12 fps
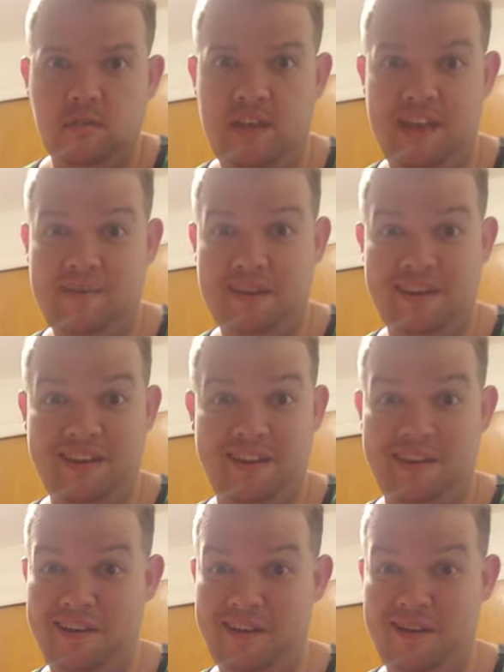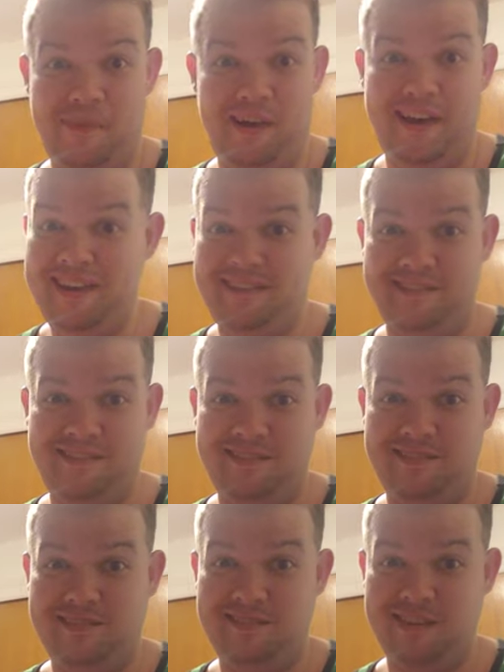I mean, oh my
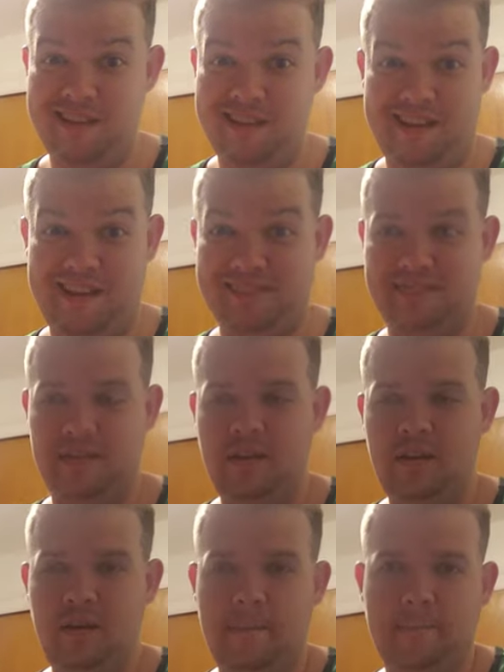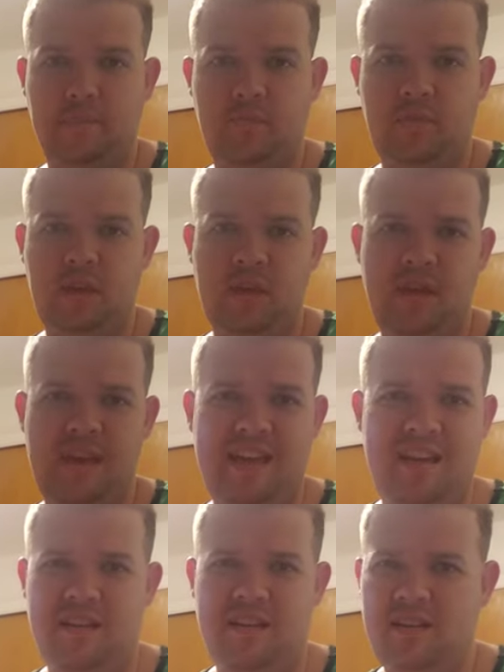goodness
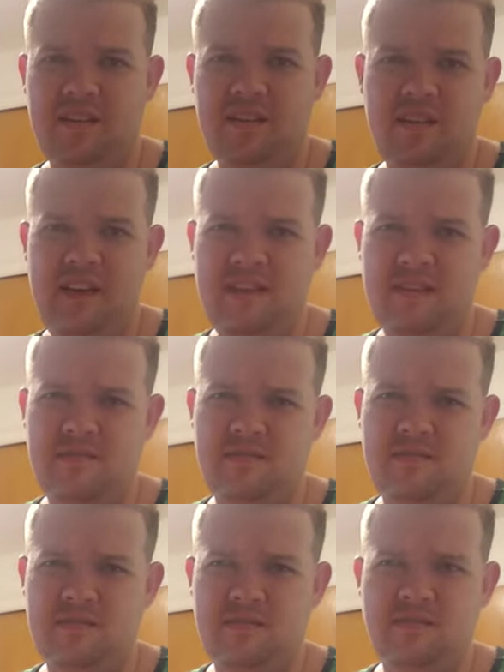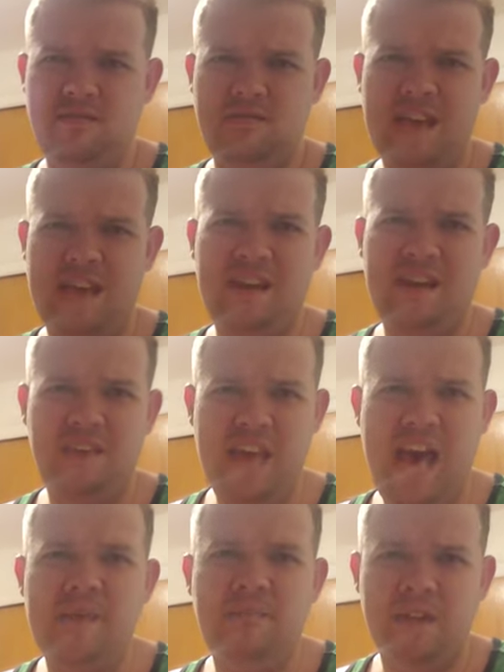and and technically,
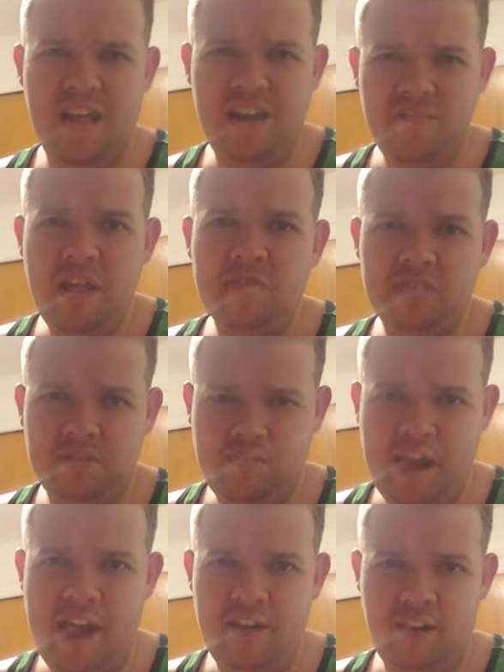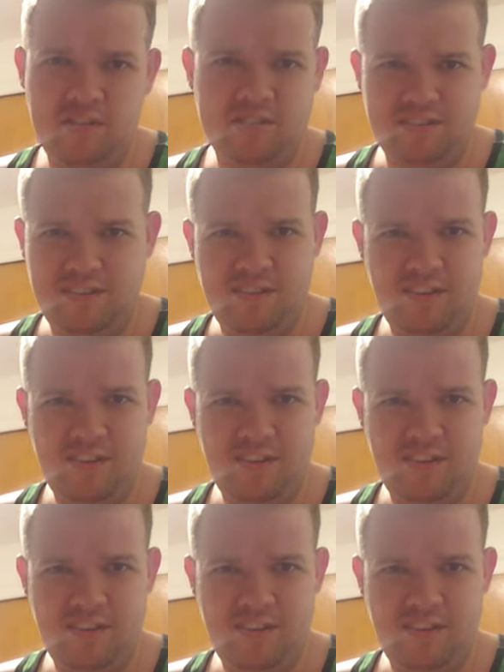I'm not afraid of spiders,